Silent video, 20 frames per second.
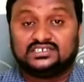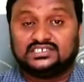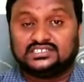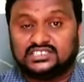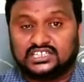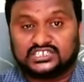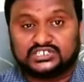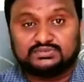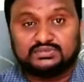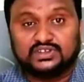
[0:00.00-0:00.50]

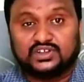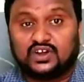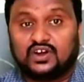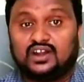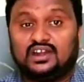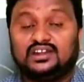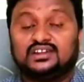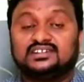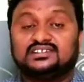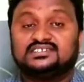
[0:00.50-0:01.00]
That should be
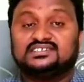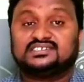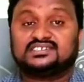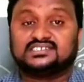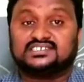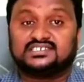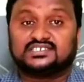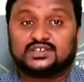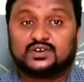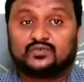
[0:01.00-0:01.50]
called
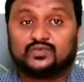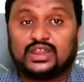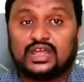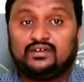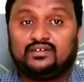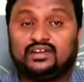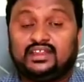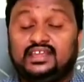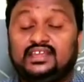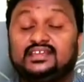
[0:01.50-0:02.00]
center of
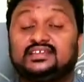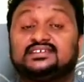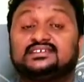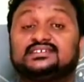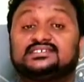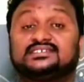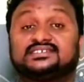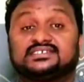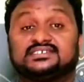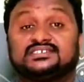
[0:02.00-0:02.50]
gravity.
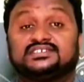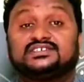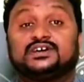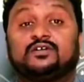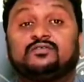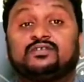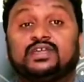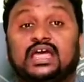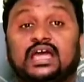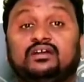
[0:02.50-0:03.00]
Center
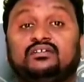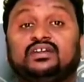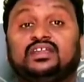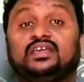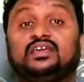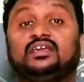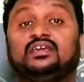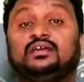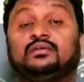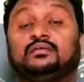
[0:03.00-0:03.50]
of
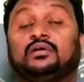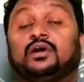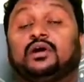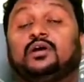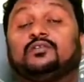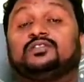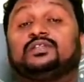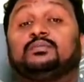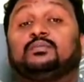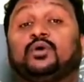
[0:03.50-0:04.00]
gravity
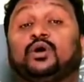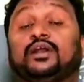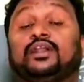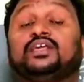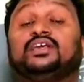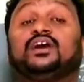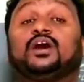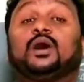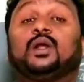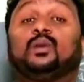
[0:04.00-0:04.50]
of the
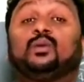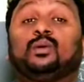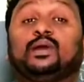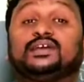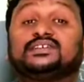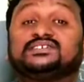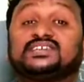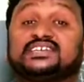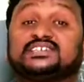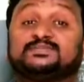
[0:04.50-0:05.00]
body
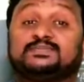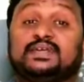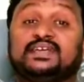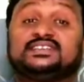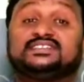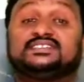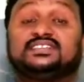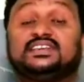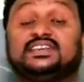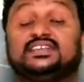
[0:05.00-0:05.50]
always
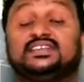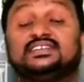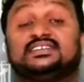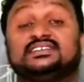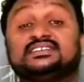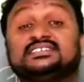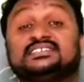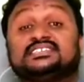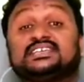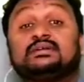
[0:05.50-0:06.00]
explains the
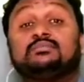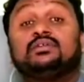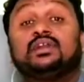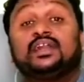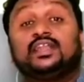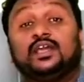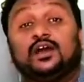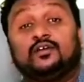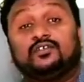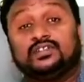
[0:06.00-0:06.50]

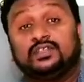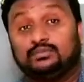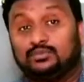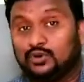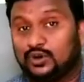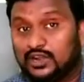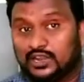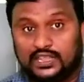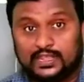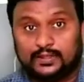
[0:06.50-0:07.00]
stability of the
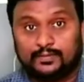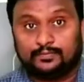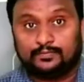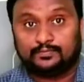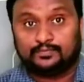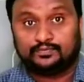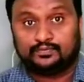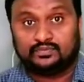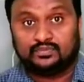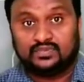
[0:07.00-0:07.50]
body.
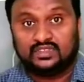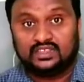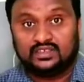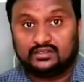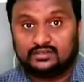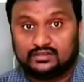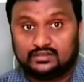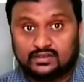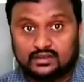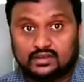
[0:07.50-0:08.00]

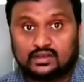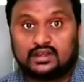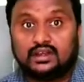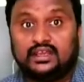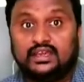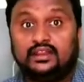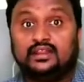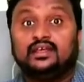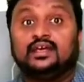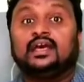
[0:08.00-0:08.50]

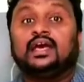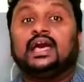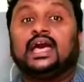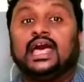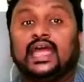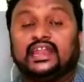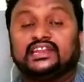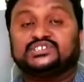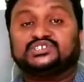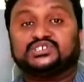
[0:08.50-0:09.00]
Clear?
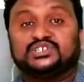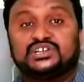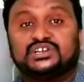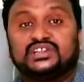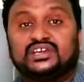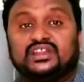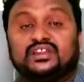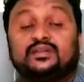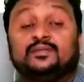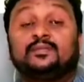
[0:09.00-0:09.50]
And
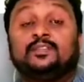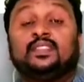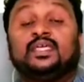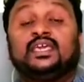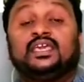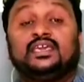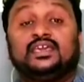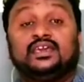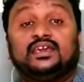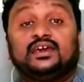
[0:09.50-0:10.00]
children,
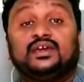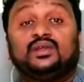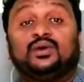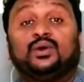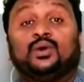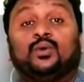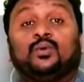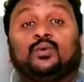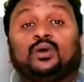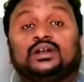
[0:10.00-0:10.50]

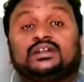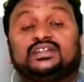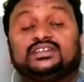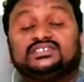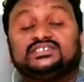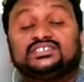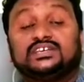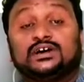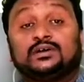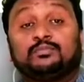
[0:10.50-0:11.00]
here what
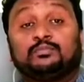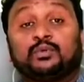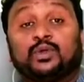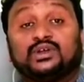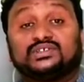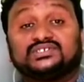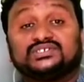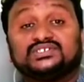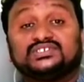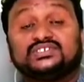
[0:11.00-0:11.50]
is the
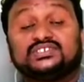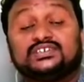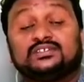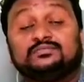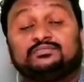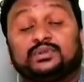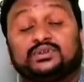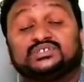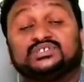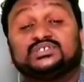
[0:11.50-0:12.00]

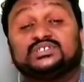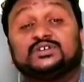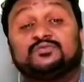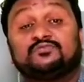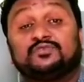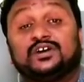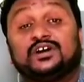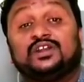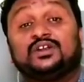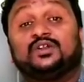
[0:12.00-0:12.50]
procedure
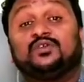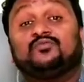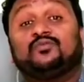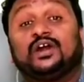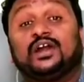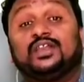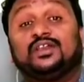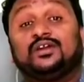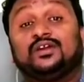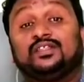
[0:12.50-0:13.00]
for to
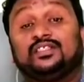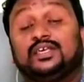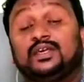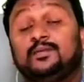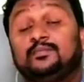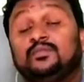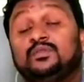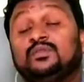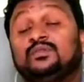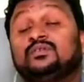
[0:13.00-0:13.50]
find out
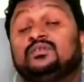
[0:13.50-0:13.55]
the